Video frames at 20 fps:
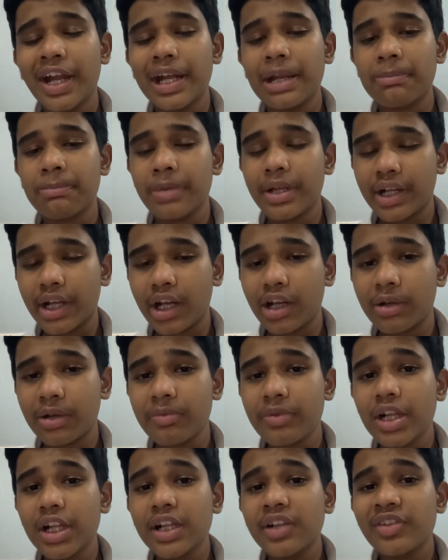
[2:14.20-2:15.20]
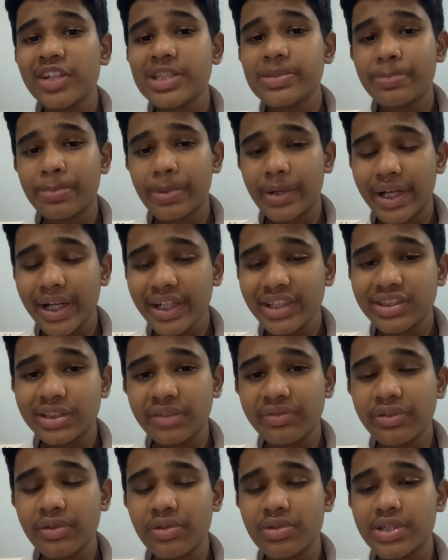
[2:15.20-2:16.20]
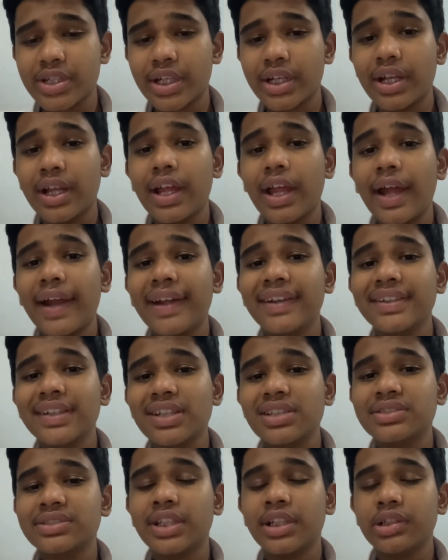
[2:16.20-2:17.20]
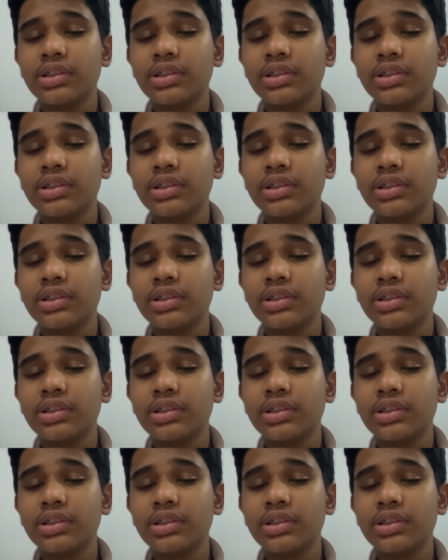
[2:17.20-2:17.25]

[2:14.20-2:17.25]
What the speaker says: mirror which predicts the future and tells the